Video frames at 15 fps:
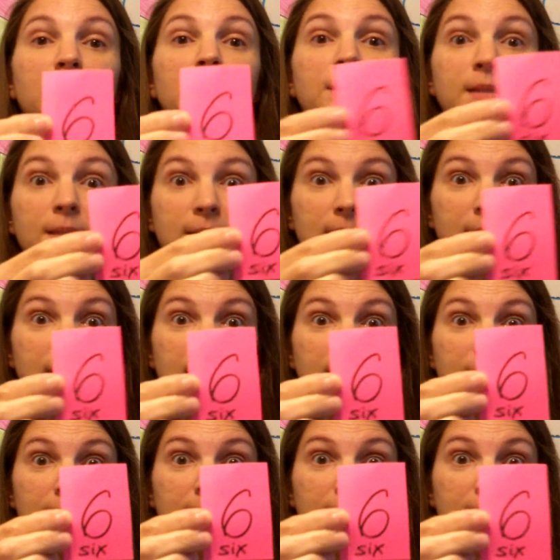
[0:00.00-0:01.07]

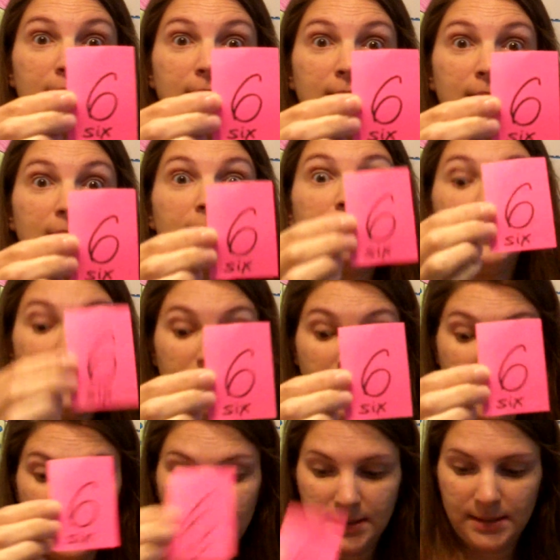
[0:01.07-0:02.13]

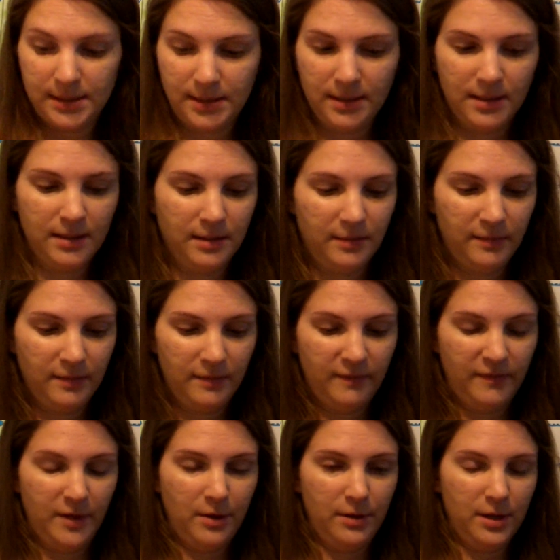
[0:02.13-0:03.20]
6.
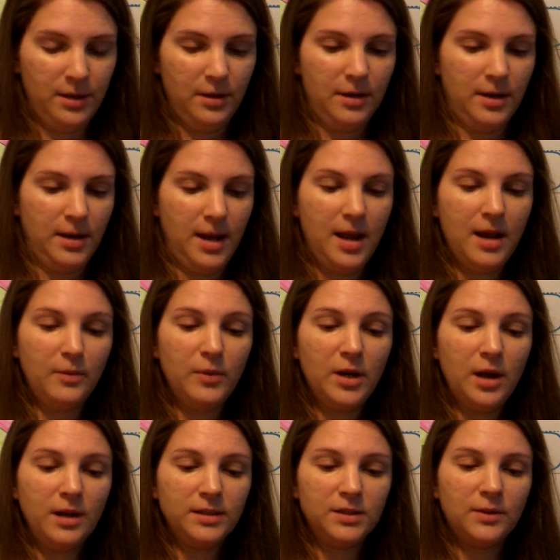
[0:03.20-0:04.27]
Very good. And
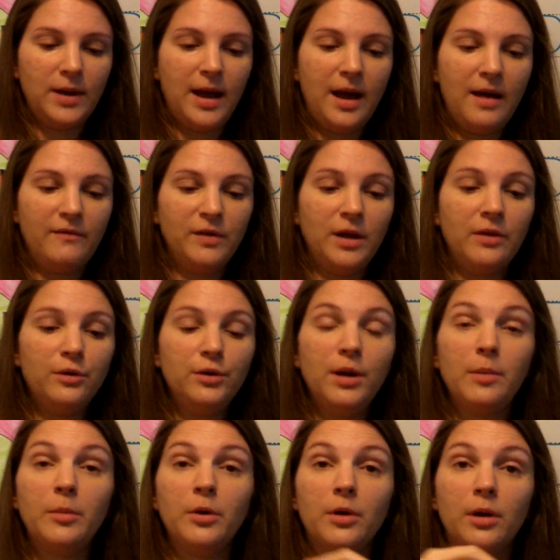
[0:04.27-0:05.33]
we also have another
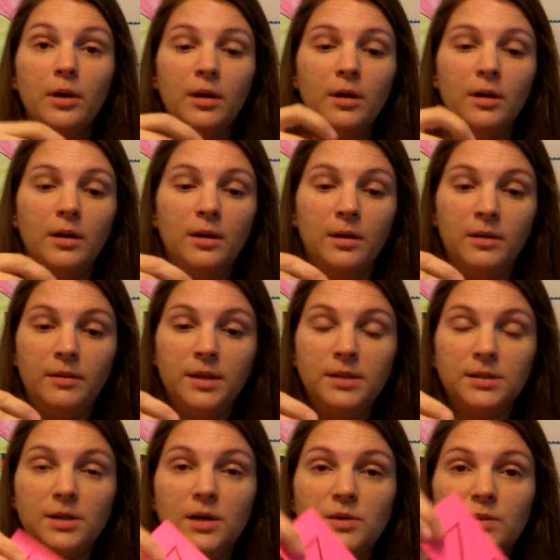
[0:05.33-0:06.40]
number that
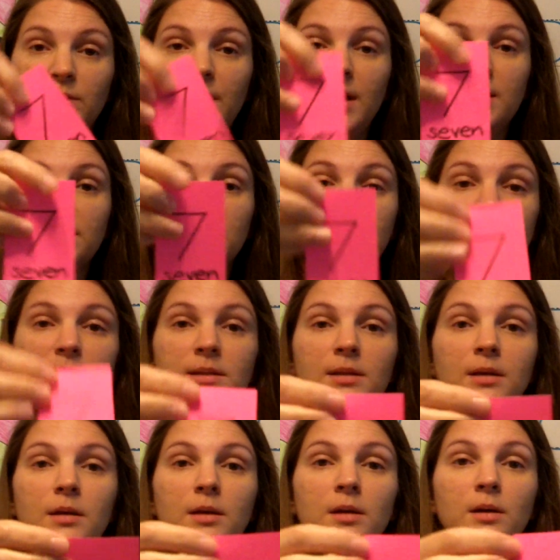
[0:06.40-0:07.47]
starts with S.
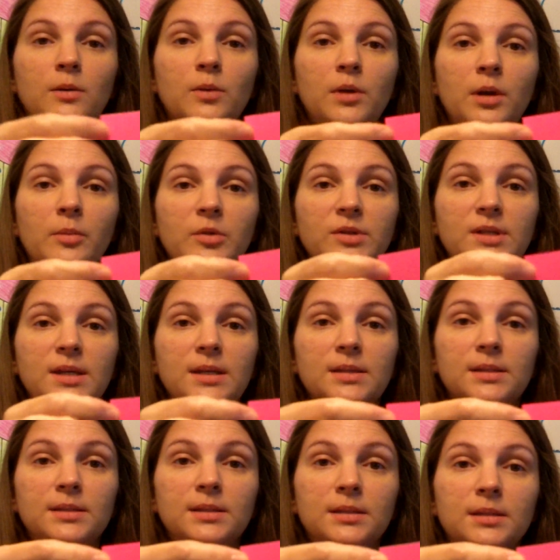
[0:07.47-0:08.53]
What number is
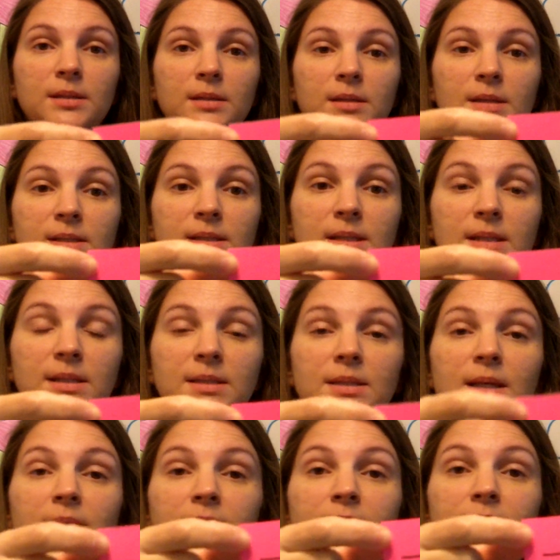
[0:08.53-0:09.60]
this? This
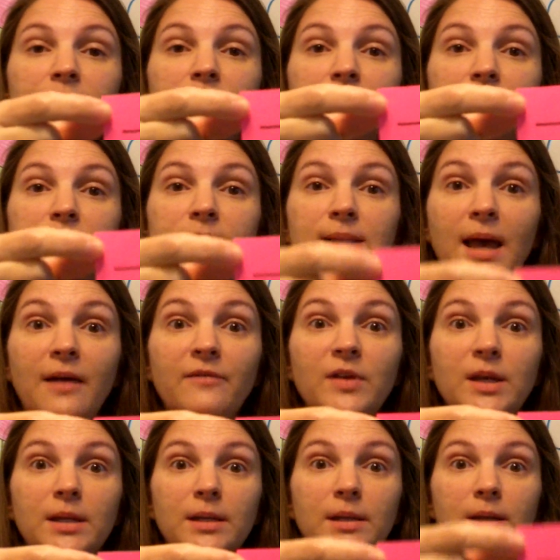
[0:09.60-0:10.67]
is
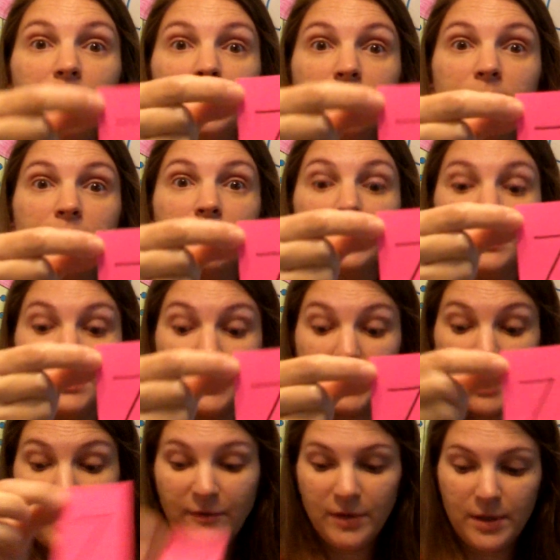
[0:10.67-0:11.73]
7.
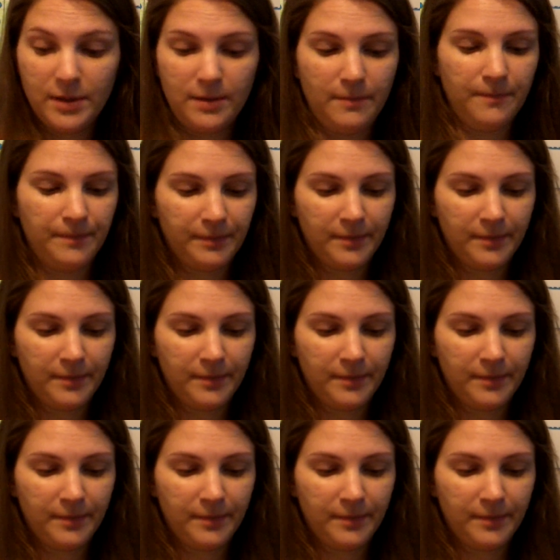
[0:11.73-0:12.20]
7.